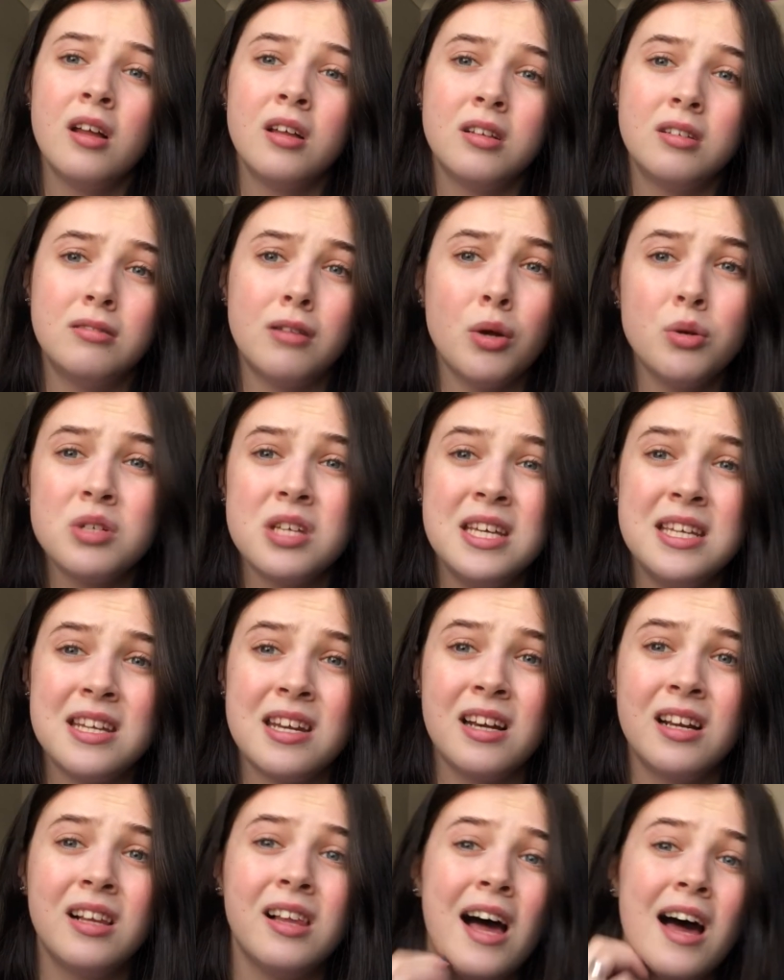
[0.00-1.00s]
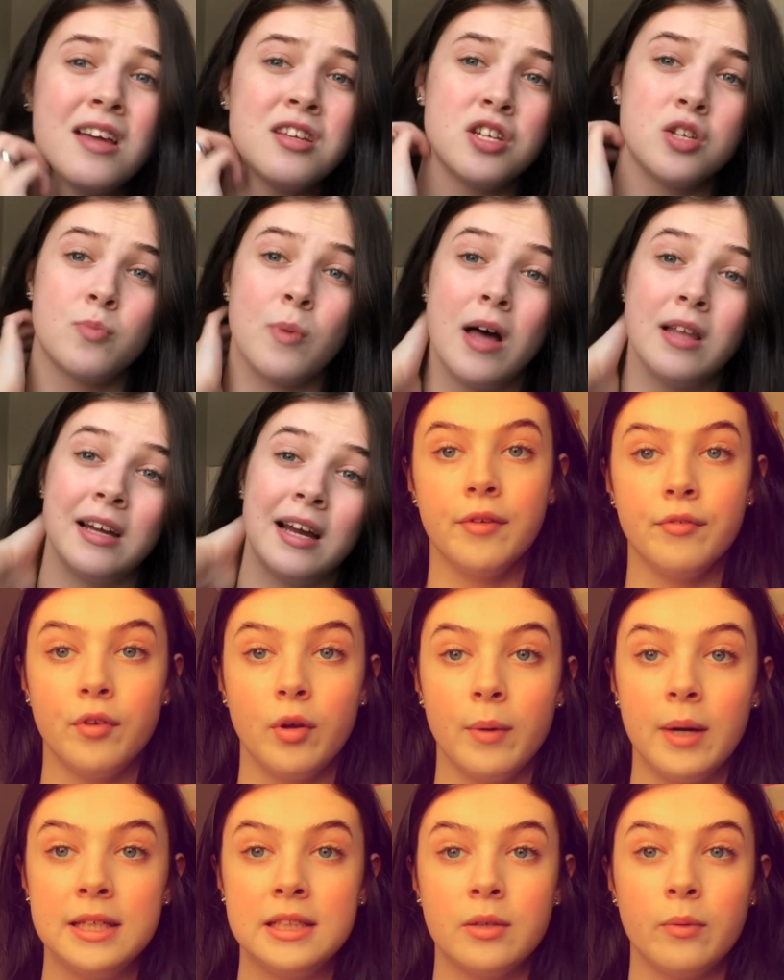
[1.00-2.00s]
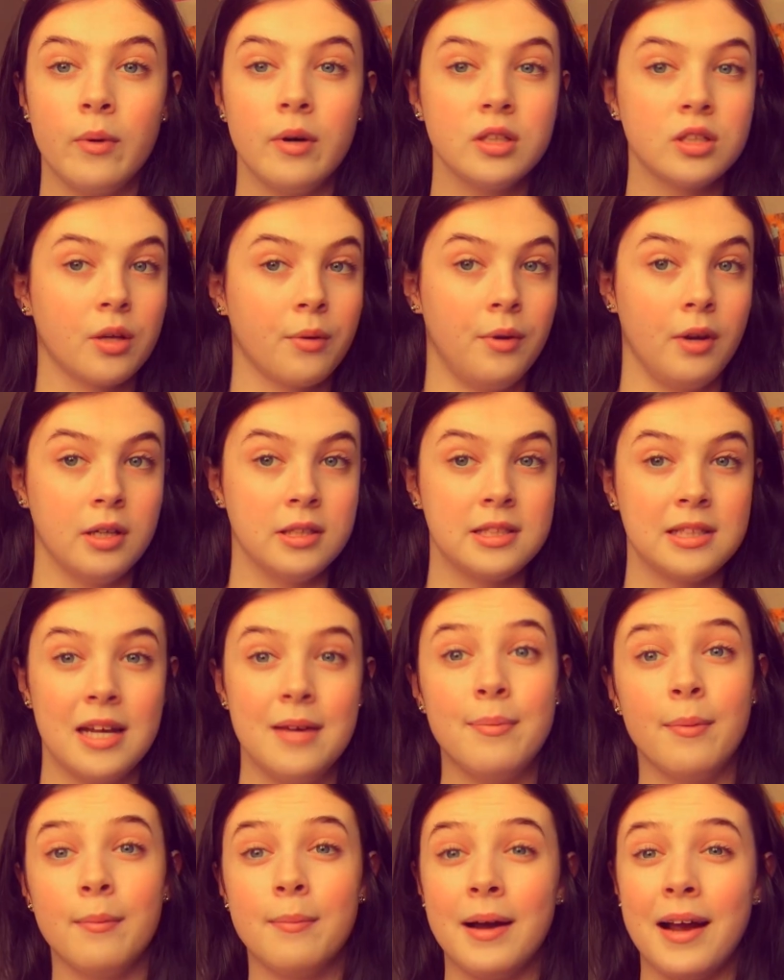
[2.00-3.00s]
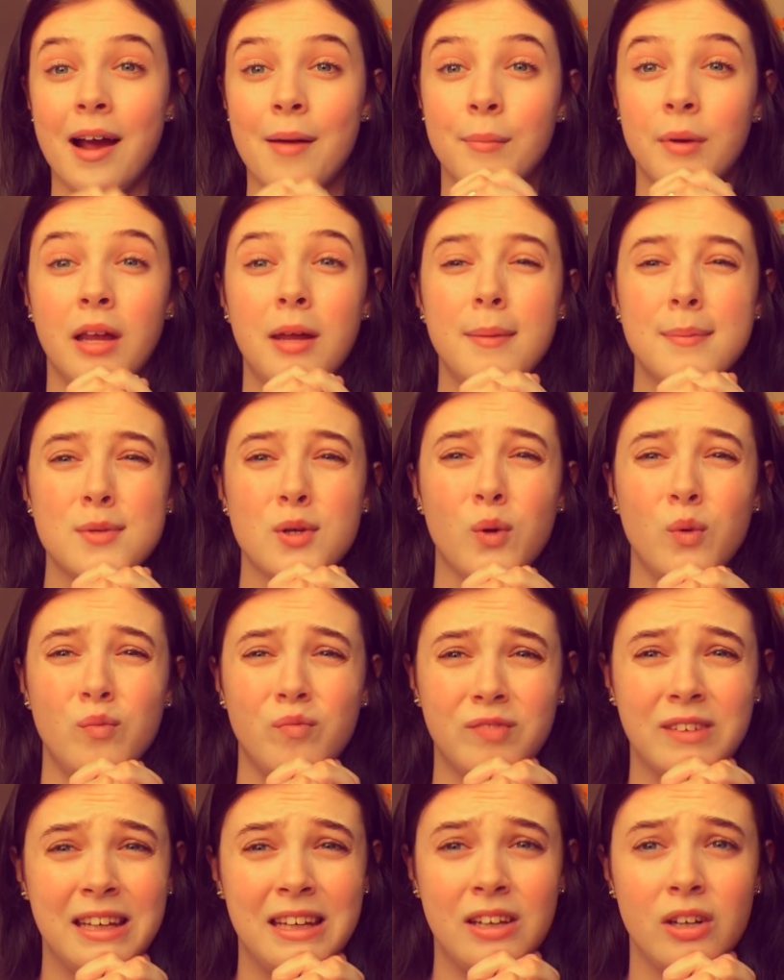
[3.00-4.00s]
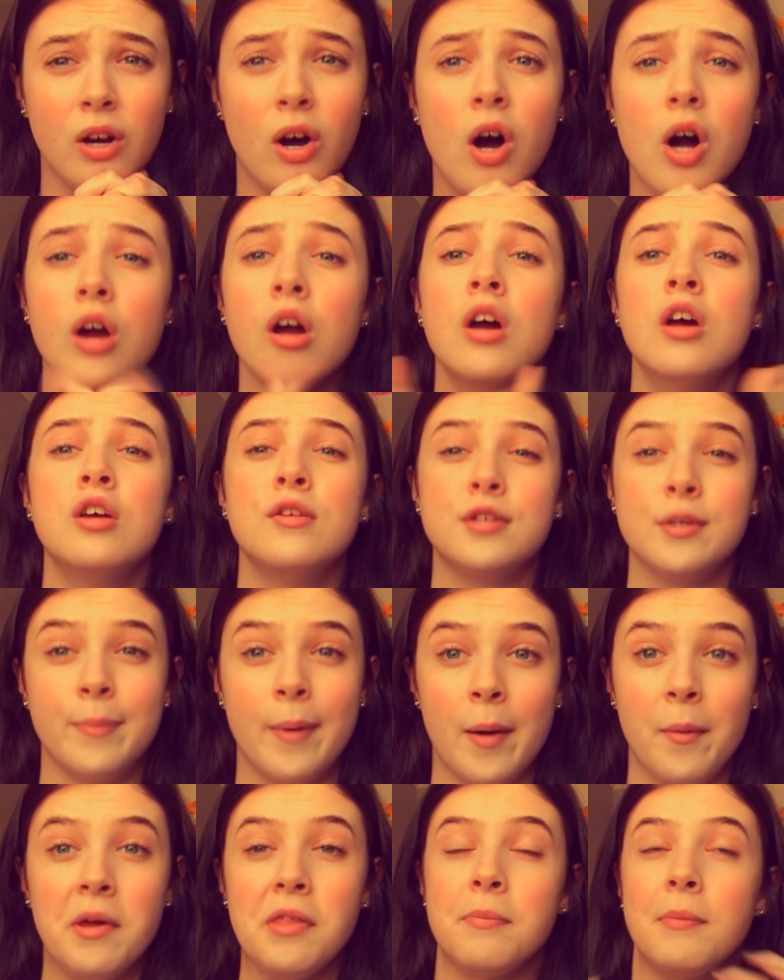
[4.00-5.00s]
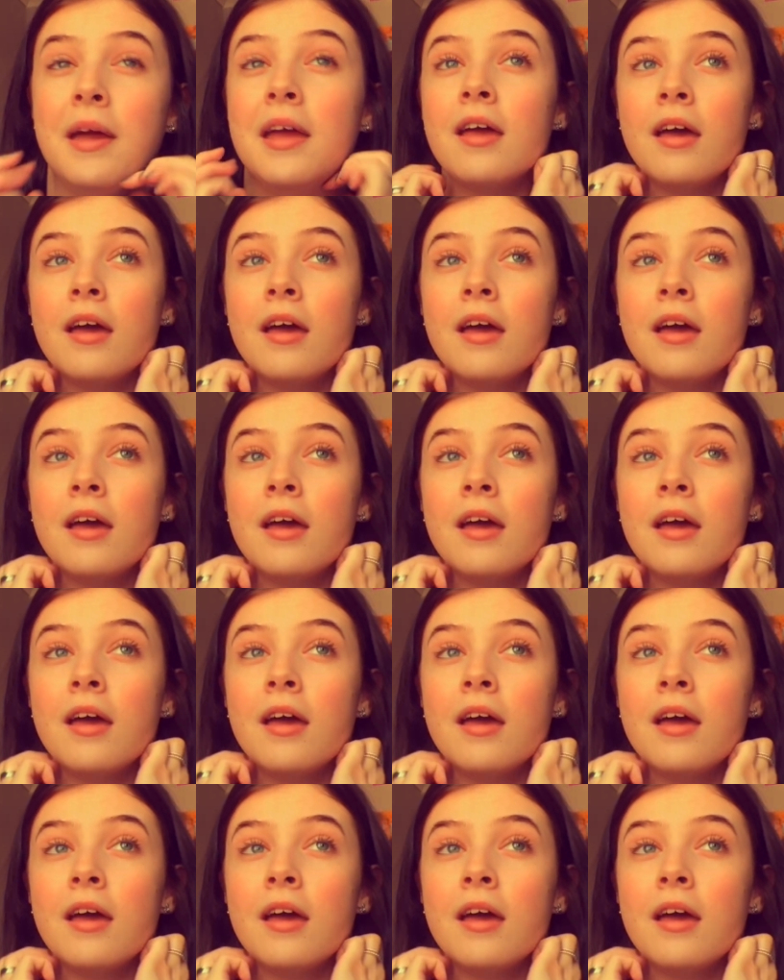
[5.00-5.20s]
notes that you did in class as well. Like, no idea what's going on today, but my camera keeps going really dark, so bear with me.